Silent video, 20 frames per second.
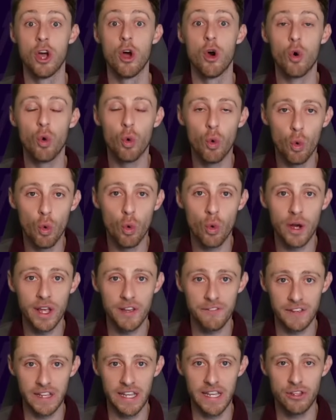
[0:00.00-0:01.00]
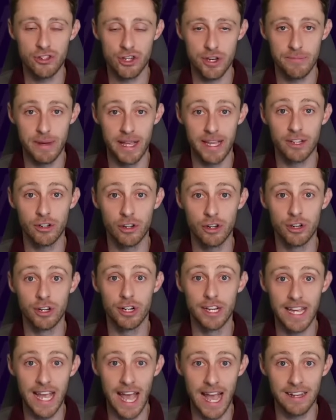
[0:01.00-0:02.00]
or if Egypt make an early
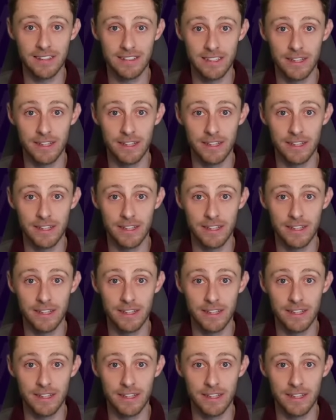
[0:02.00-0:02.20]
exit.